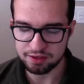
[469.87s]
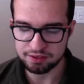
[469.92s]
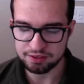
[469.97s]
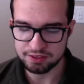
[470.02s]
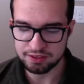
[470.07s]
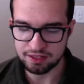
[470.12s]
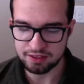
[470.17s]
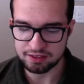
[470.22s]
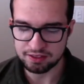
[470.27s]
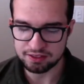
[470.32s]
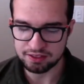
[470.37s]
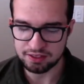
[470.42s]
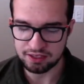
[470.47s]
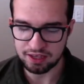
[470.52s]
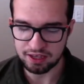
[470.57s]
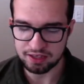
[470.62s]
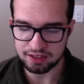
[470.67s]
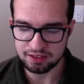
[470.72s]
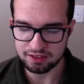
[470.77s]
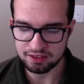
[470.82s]
day to
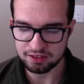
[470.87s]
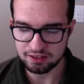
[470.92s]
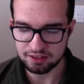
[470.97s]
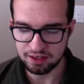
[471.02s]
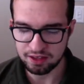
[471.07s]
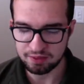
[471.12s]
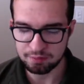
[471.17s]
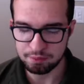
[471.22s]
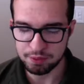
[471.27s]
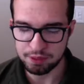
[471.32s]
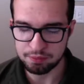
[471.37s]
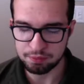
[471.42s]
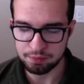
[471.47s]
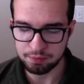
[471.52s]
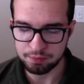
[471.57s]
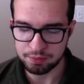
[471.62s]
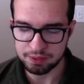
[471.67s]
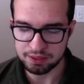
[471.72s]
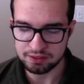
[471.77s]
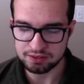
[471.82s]
day, that
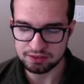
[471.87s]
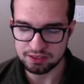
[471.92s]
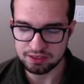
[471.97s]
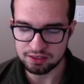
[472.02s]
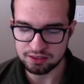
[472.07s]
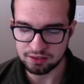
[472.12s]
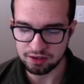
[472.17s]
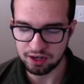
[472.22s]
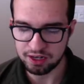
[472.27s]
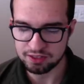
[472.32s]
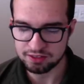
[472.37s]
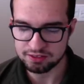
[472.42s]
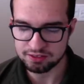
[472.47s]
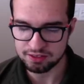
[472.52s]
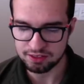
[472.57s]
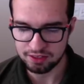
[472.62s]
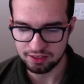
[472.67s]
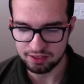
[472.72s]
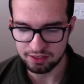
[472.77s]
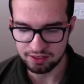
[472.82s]
people may see
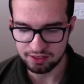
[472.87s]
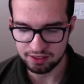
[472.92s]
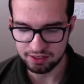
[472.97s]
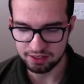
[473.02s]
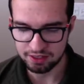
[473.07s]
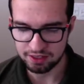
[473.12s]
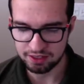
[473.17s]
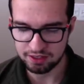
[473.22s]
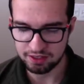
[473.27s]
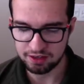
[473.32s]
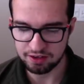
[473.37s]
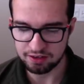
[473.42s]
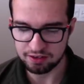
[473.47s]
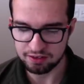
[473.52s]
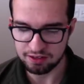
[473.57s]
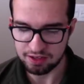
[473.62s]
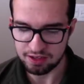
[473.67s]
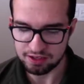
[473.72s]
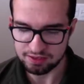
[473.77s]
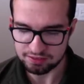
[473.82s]
Christ in our
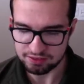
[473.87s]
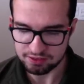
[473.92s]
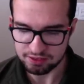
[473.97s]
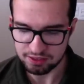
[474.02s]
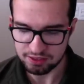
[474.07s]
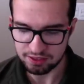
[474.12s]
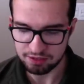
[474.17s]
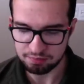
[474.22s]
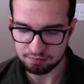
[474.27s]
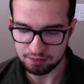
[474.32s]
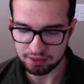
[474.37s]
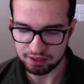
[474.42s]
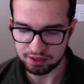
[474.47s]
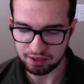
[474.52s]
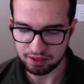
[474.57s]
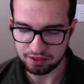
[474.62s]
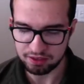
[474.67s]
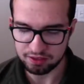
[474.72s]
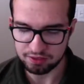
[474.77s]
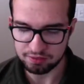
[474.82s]
lives. And I pray
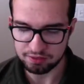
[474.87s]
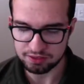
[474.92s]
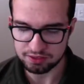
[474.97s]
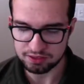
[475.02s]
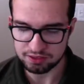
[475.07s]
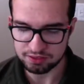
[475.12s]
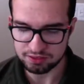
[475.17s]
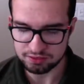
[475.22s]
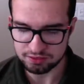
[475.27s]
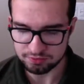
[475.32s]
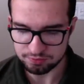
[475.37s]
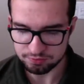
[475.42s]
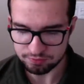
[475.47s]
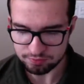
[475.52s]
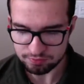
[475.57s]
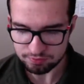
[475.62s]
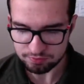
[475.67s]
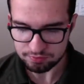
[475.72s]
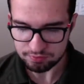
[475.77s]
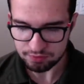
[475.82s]
that you would just
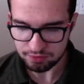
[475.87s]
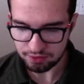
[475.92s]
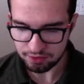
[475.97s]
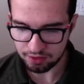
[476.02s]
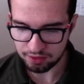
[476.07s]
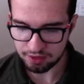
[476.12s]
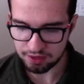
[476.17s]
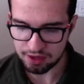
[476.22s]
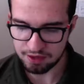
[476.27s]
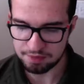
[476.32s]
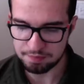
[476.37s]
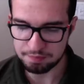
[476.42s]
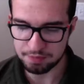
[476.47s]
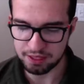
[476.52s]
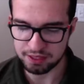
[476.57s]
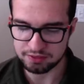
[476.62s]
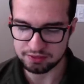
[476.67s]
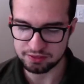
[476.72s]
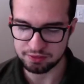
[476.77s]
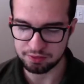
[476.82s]

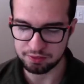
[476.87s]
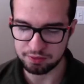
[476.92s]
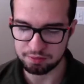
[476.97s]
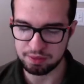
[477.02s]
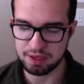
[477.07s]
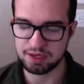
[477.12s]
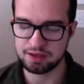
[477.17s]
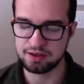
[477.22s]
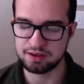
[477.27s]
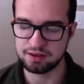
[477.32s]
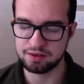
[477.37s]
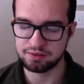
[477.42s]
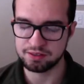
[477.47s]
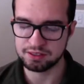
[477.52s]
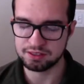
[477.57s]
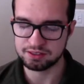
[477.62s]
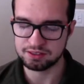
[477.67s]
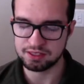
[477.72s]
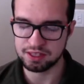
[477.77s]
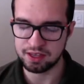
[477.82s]
bless the remainder of
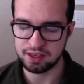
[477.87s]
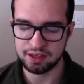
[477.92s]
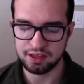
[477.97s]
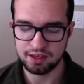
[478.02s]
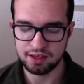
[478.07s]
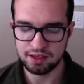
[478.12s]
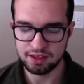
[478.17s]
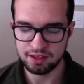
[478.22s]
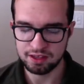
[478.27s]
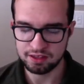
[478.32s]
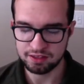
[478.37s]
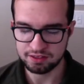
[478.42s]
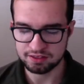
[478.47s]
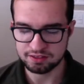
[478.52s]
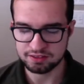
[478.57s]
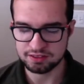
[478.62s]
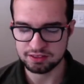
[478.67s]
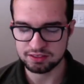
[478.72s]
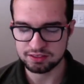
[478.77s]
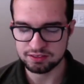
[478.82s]
this day.
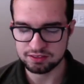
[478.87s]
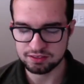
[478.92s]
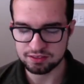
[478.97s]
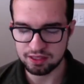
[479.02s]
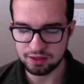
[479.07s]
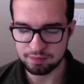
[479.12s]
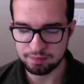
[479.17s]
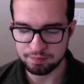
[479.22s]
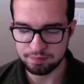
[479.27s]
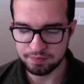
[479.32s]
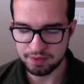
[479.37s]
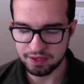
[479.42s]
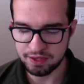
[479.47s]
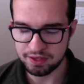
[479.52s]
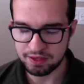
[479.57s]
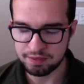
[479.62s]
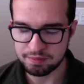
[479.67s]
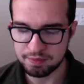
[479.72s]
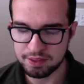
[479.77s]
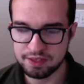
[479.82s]
In Jesus' name,
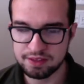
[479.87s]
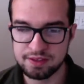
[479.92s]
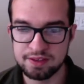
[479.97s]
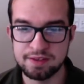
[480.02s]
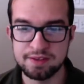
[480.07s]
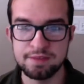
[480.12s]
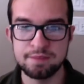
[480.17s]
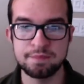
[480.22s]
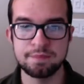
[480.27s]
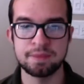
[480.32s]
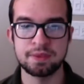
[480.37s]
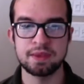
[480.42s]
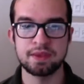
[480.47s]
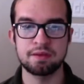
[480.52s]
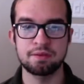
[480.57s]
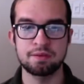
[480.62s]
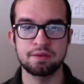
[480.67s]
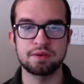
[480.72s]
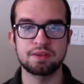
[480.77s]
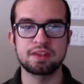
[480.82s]
amen.
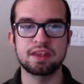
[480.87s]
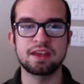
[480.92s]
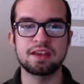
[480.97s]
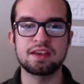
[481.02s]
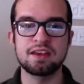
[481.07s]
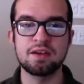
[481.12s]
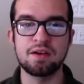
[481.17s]
Well, thank you